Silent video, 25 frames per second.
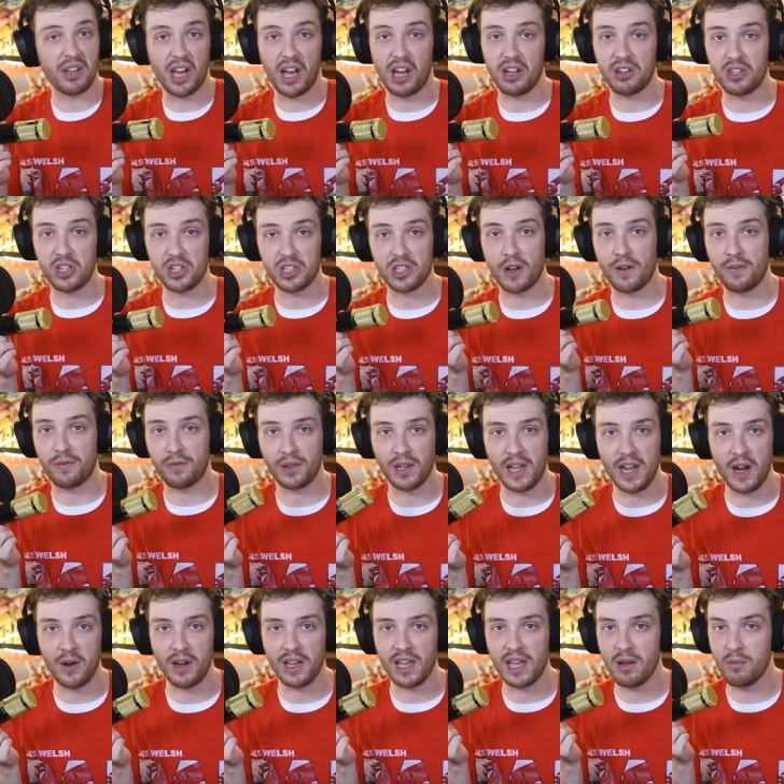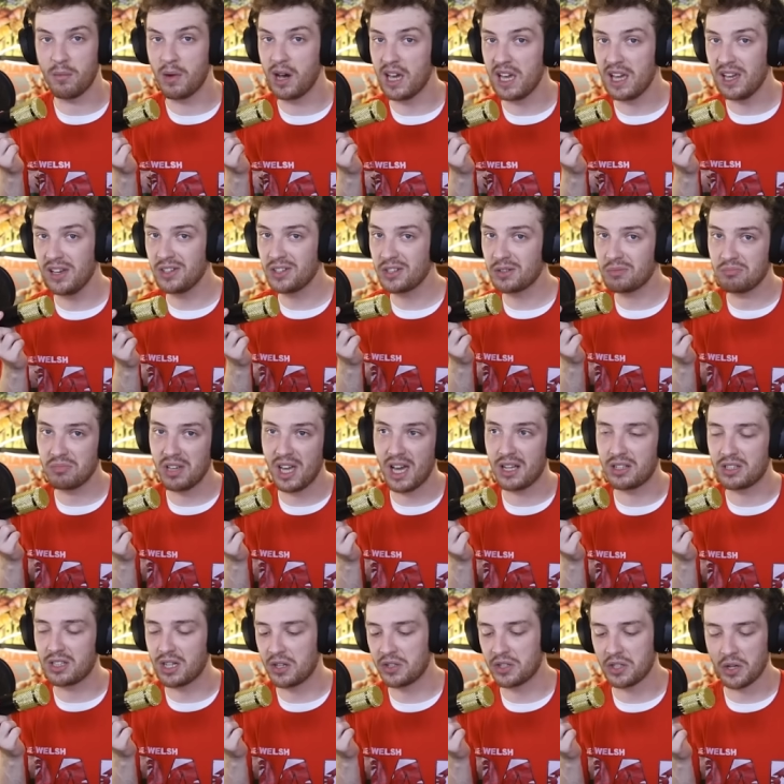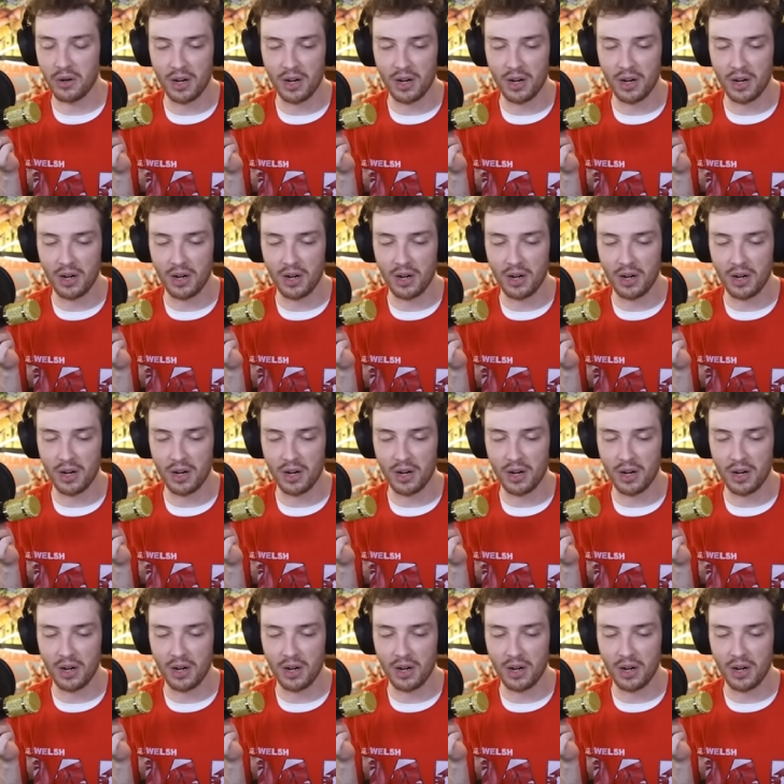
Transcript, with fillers: Uh, just off hearing it in my ears, yeah, it sounds all